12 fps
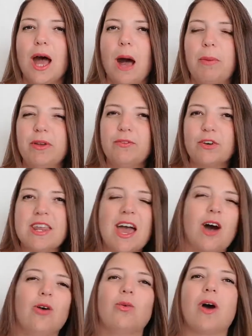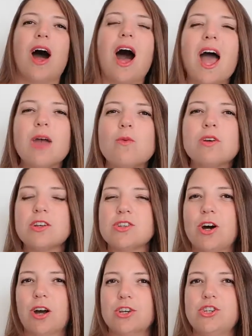But for now, I want to
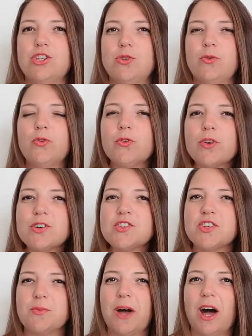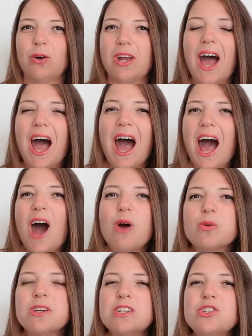talk to you first about how
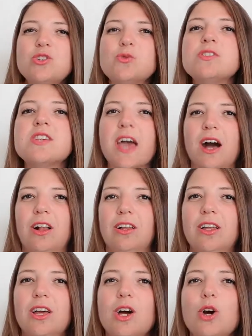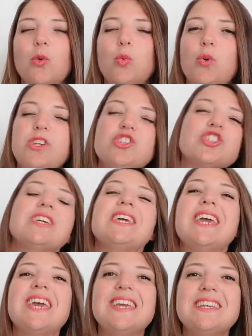can you tell which
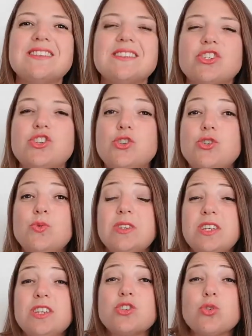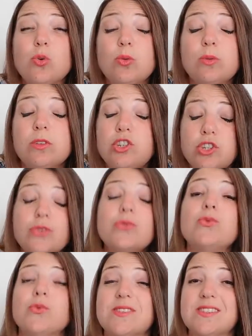case do you need to
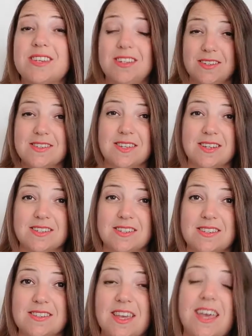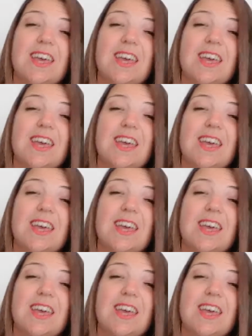use in a sentence.